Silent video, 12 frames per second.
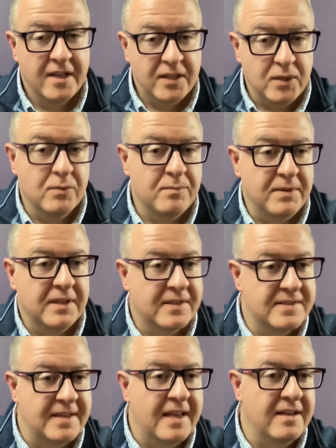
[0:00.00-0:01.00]
you would be
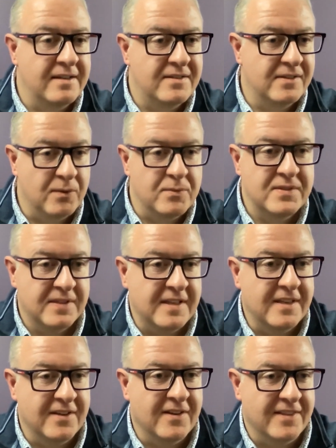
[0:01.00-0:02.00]
excited to go
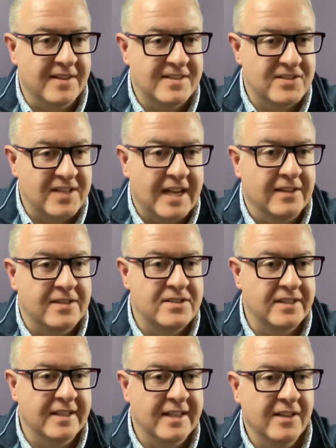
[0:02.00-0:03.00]
skiing on this
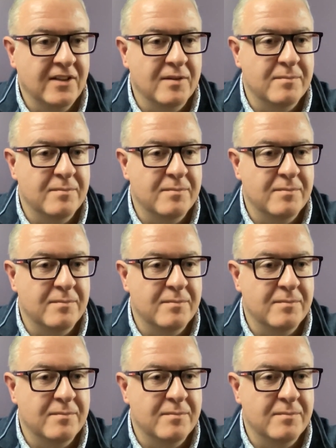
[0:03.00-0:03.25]
challenging hill.